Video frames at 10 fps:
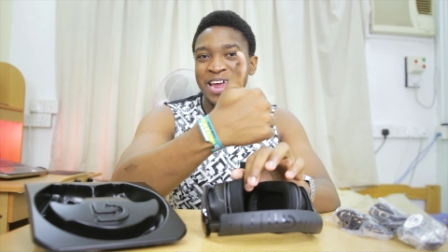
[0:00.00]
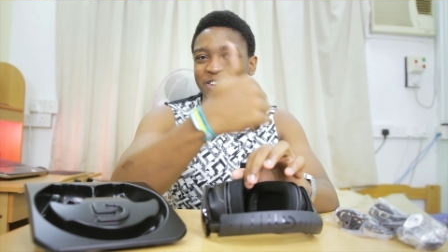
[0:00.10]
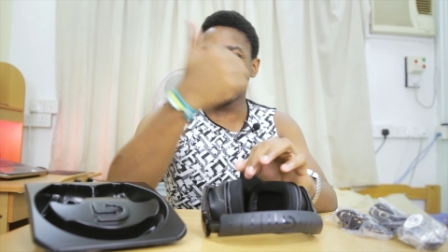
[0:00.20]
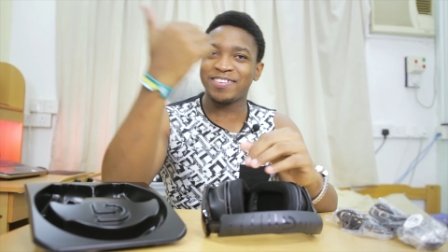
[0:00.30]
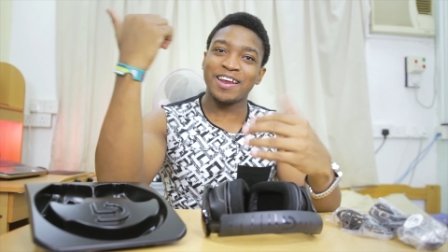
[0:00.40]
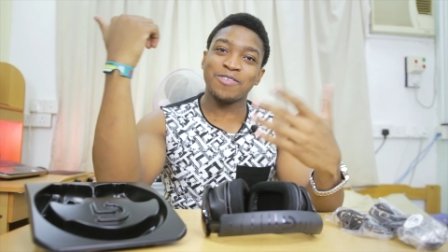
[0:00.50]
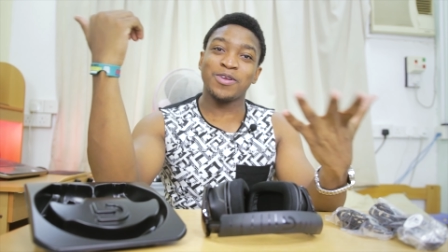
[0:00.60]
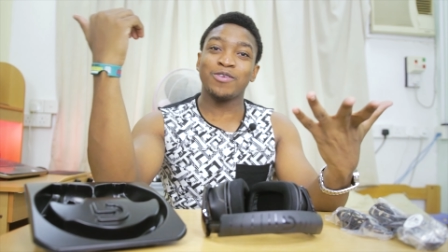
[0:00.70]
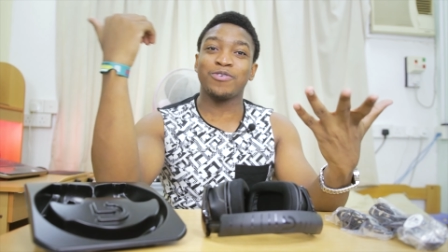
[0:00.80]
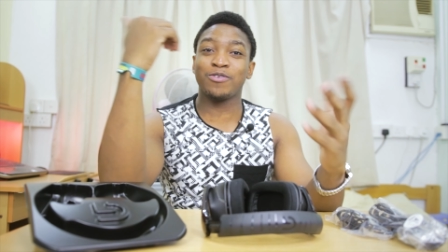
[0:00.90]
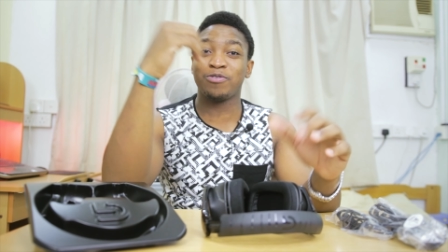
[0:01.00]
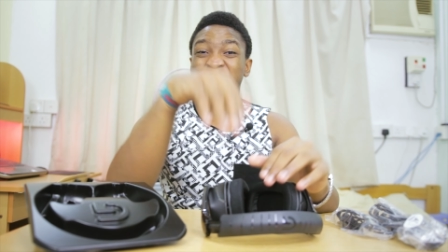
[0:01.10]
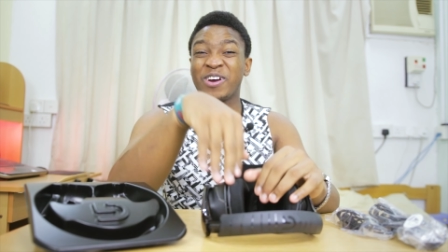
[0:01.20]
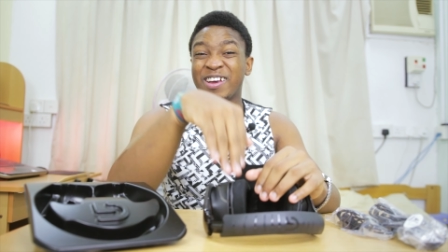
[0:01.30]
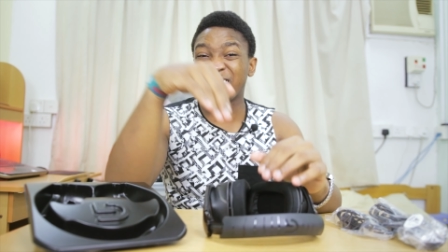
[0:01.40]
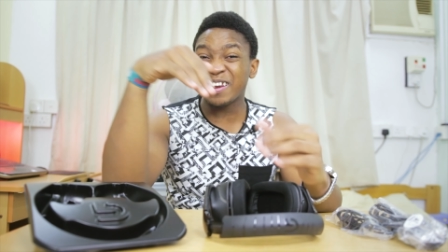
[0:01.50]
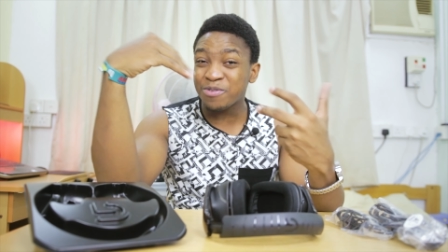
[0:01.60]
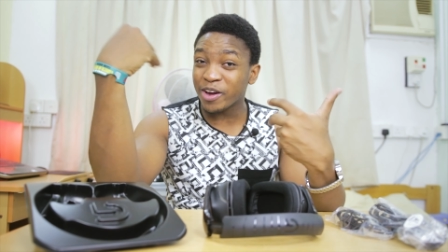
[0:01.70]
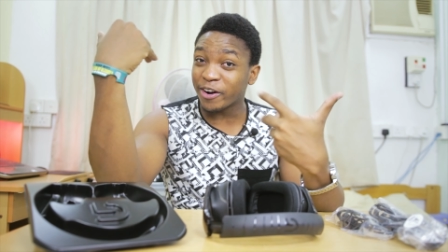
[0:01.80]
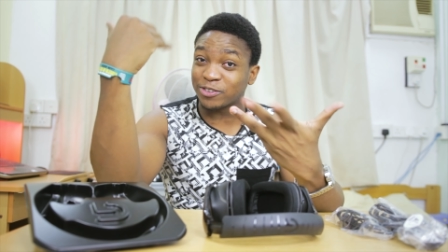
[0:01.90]
Anyways, that has been it for this video, guys. And
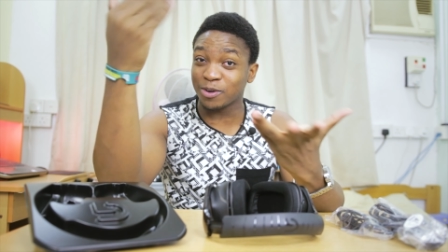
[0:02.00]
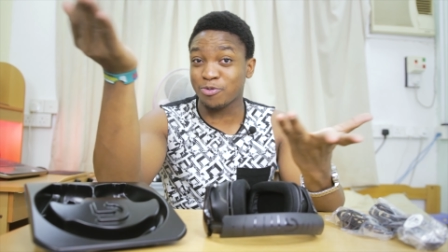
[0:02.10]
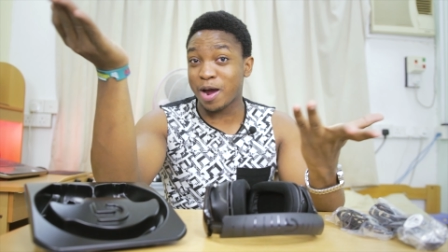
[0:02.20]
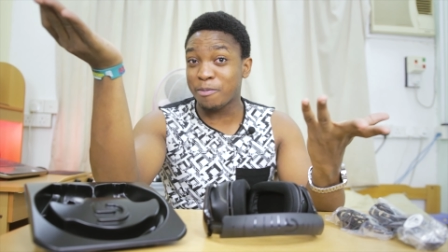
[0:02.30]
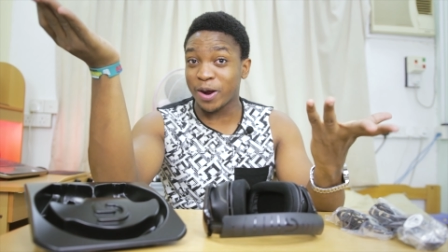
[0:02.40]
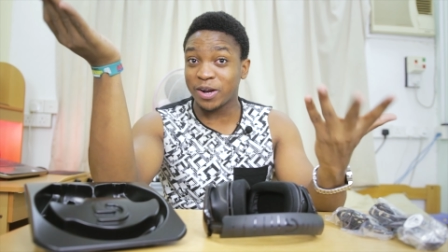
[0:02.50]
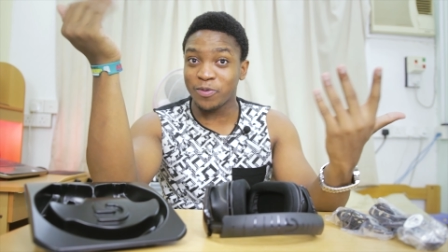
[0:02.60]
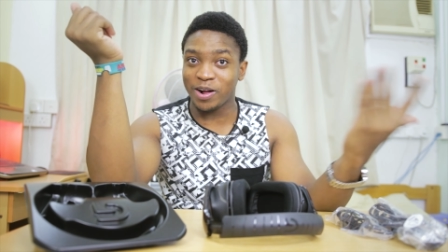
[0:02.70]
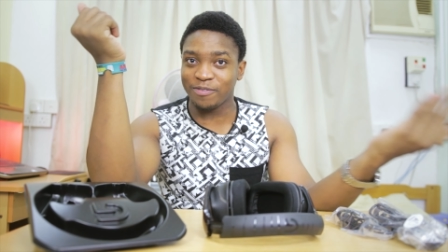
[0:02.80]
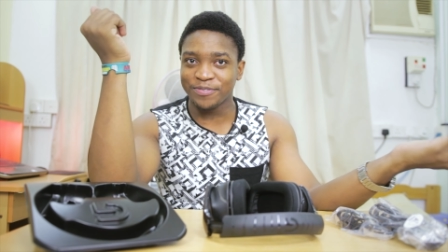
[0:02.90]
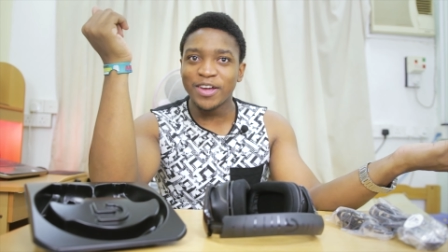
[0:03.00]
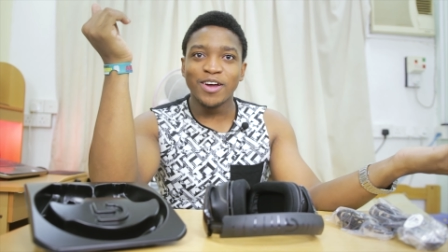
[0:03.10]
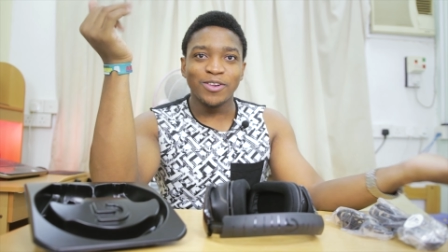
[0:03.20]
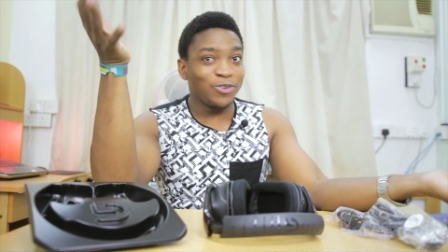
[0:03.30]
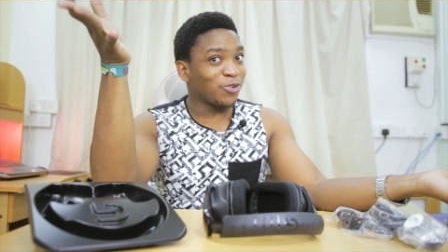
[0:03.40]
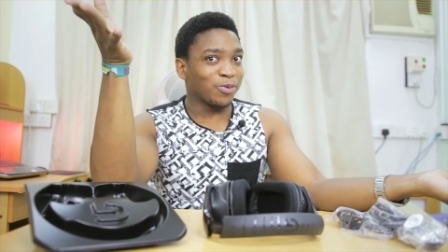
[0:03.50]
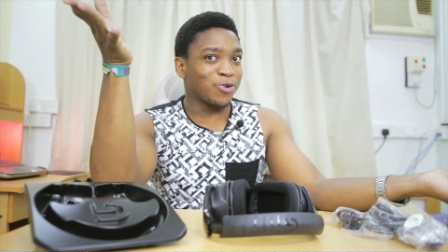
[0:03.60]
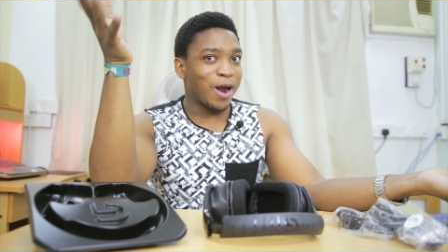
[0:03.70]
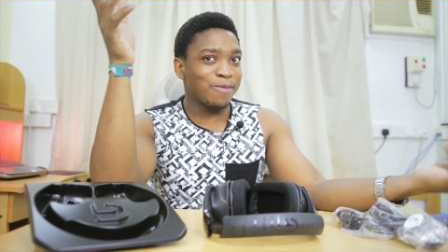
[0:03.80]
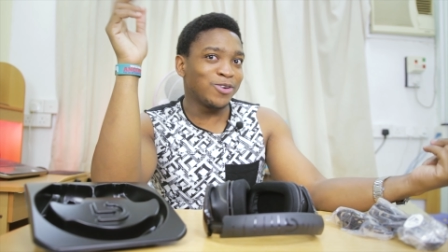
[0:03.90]
if you're not subscribed already, well, do
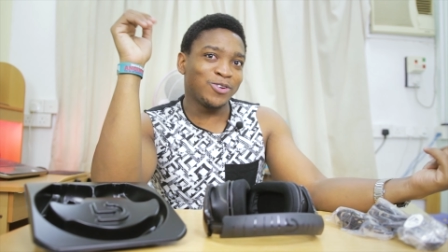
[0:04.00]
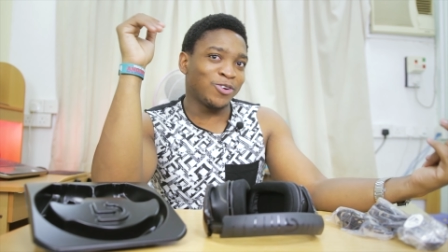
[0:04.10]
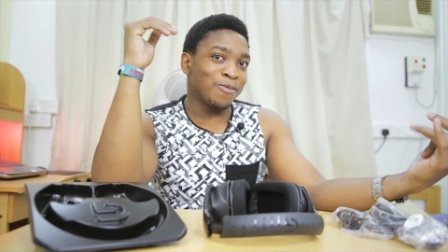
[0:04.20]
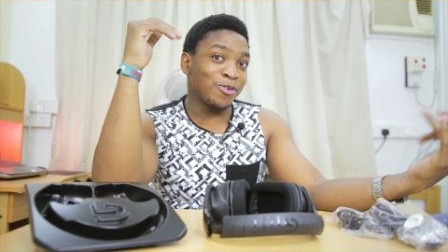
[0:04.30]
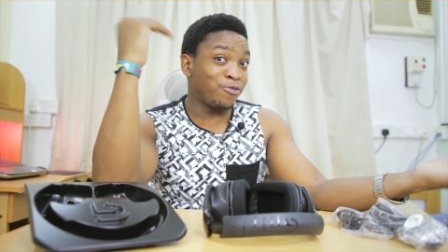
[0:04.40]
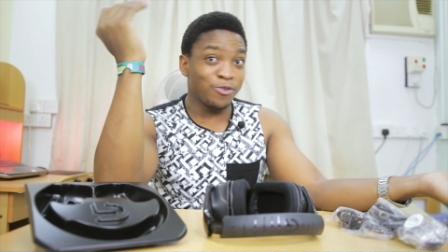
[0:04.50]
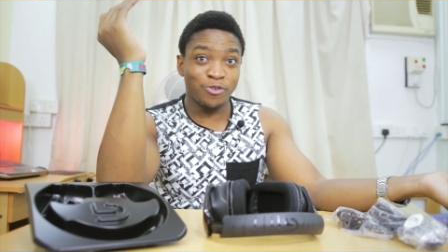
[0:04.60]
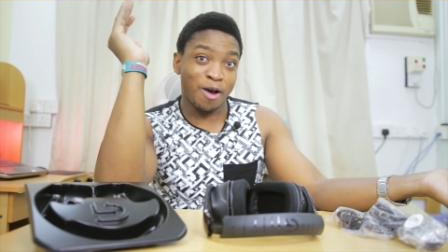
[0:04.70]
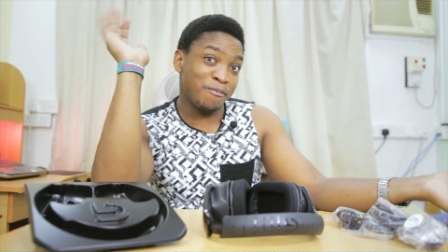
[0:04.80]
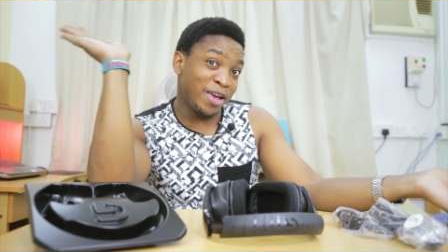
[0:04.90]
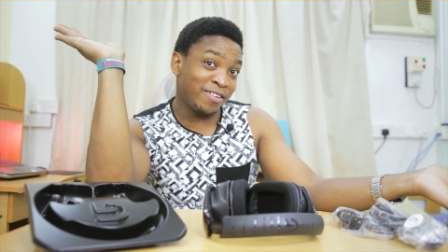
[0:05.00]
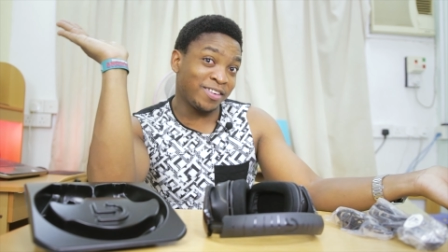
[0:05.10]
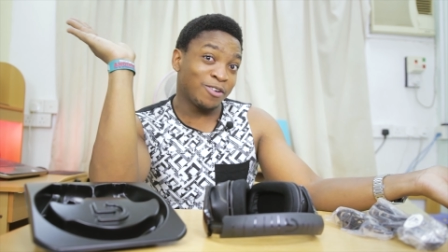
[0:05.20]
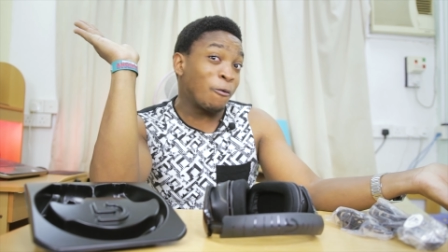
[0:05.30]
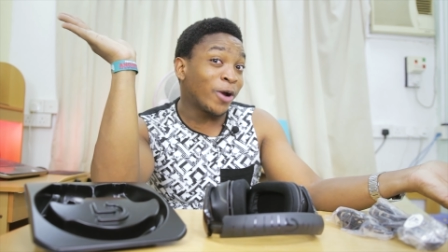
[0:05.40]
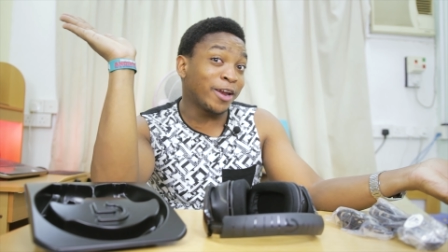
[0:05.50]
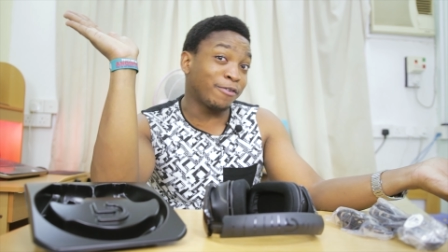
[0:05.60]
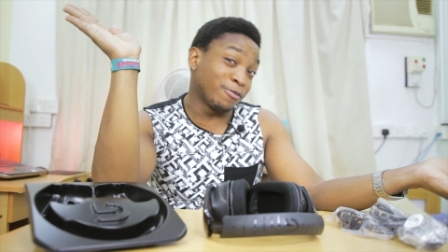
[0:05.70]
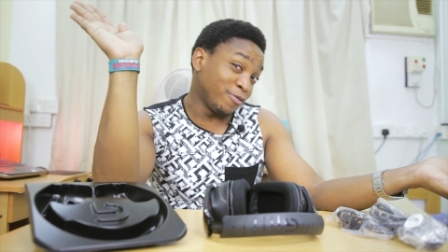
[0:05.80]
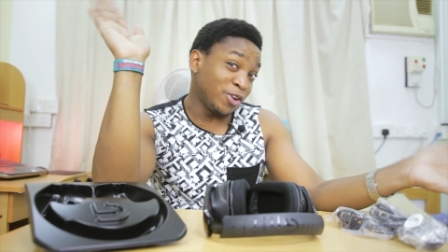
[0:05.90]
subscribe so you do not miss future amazing,
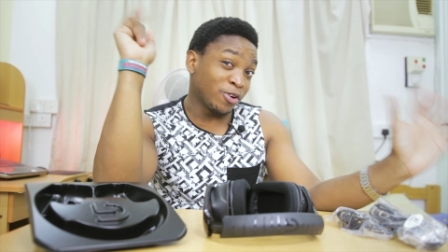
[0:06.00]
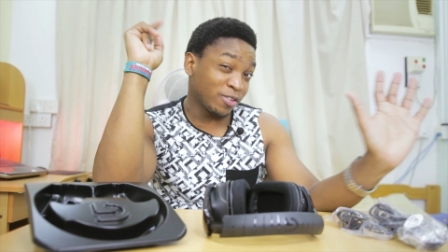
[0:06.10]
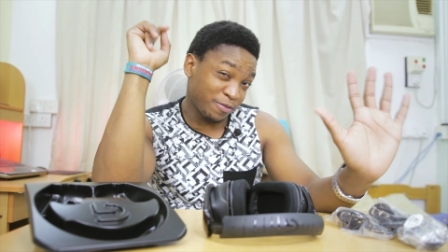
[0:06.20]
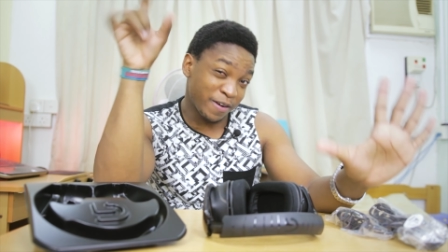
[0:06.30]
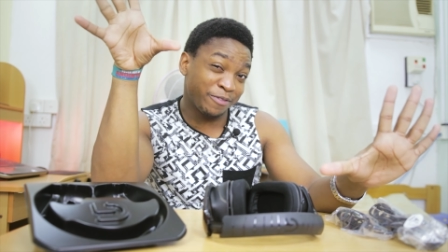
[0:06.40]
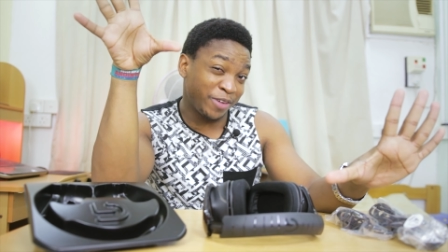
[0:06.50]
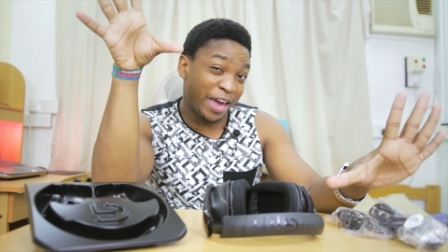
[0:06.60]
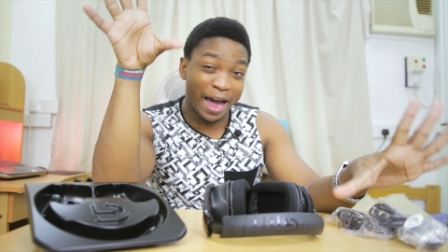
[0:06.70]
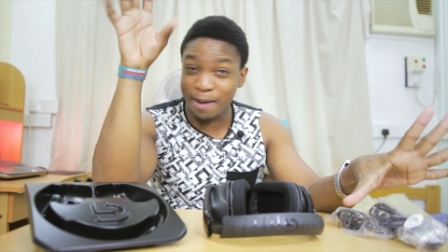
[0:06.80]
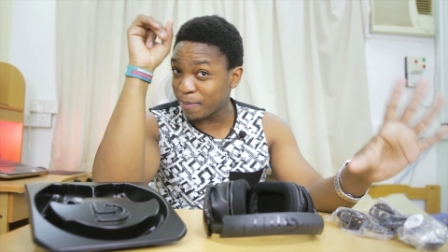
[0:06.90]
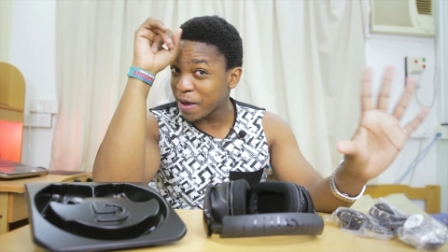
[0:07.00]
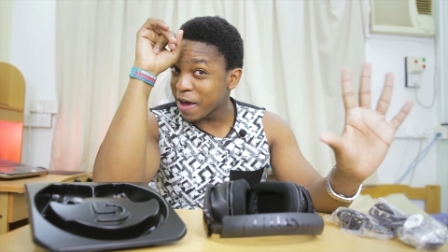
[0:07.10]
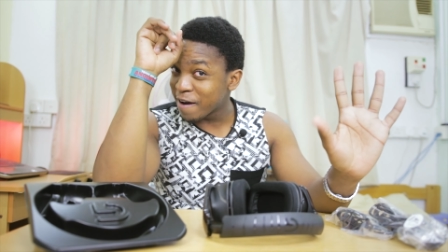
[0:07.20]
wonderful videos. 5k hype.